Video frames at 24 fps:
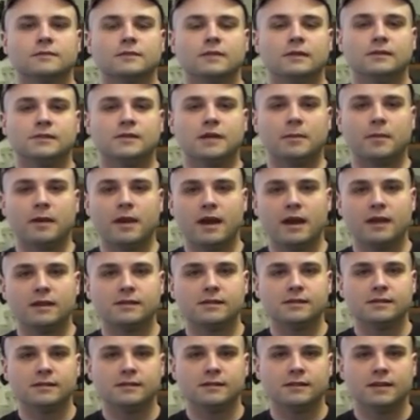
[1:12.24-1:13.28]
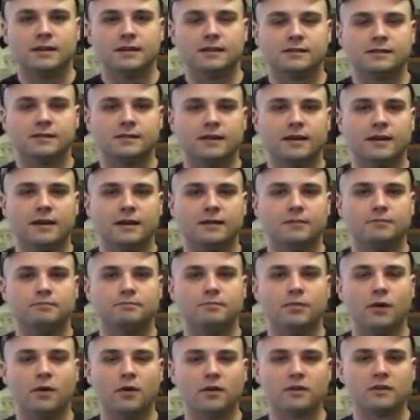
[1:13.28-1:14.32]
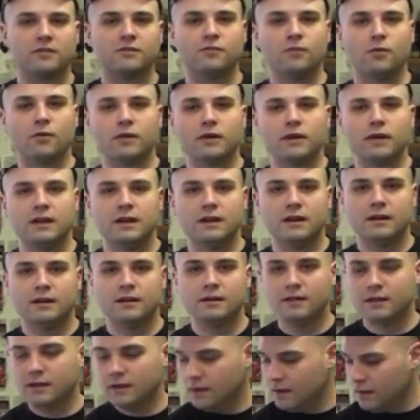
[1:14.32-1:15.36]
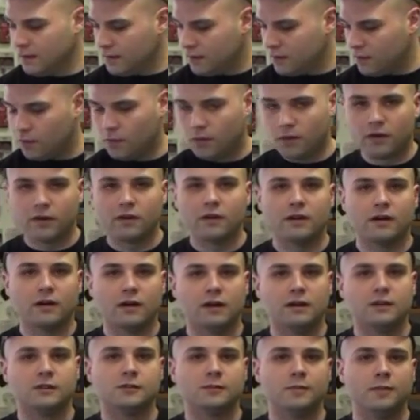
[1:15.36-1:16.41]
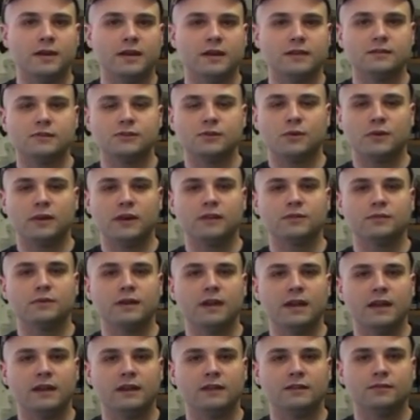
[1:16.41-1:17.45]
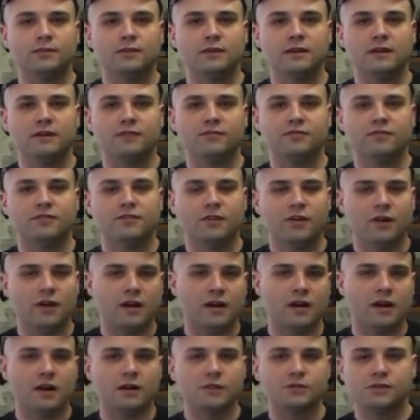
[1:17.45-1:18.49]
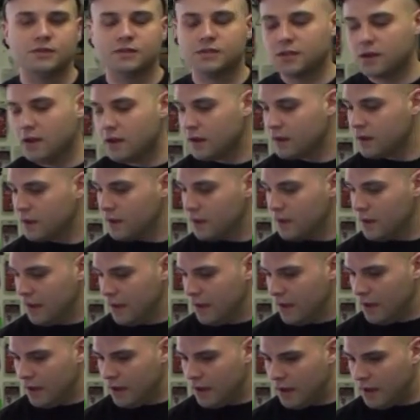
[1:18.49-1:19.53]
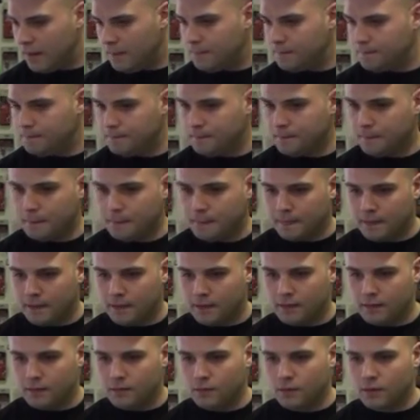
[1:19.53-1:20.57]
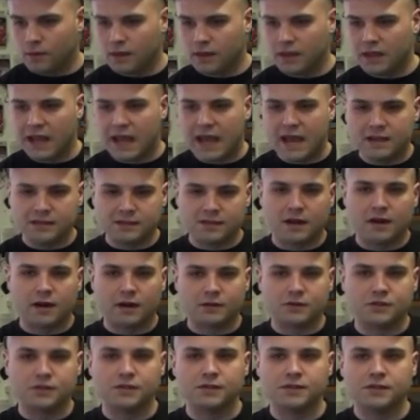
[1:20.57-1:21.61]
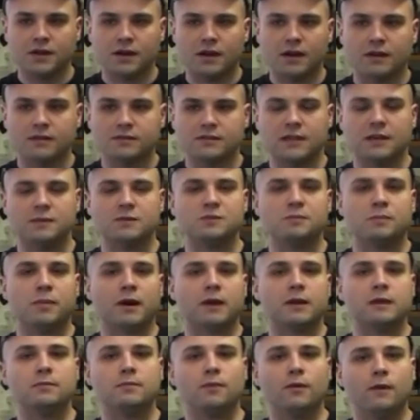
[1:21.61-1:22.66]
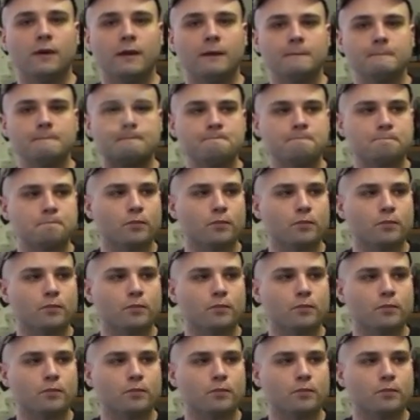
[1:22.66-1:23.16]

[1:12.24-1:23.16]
What's up, guys? It's Bowhunter 4E here, or Iceman 2383 if you're on Archery Talk. One of the guys on Archery Talk, his name is Bucky Boy.